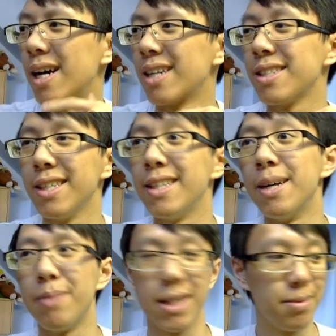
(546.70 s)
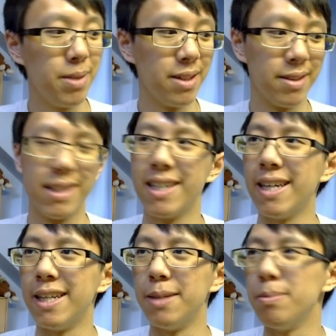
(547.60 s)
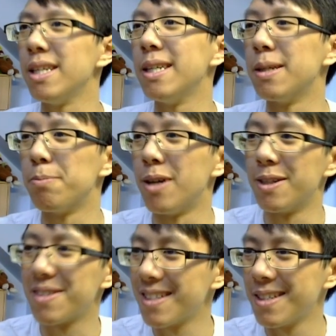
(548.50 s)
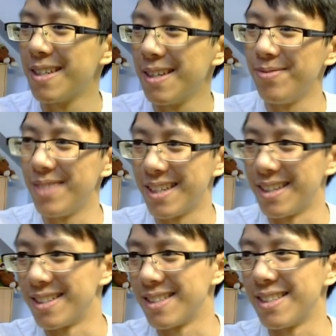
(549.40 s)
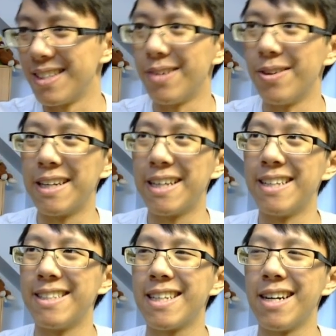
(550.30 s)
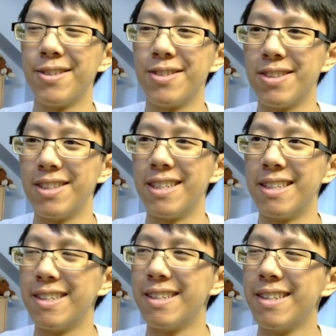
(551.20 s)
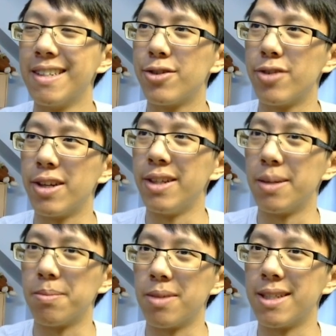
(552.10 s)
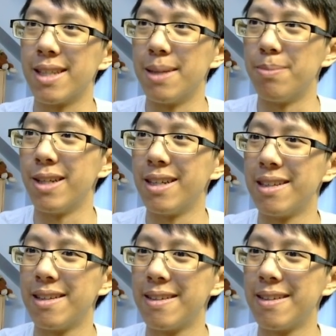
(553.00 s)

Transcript: Actually, that might have been an immediate punt, because now I can't counter a Dreadnought plus Slipknot,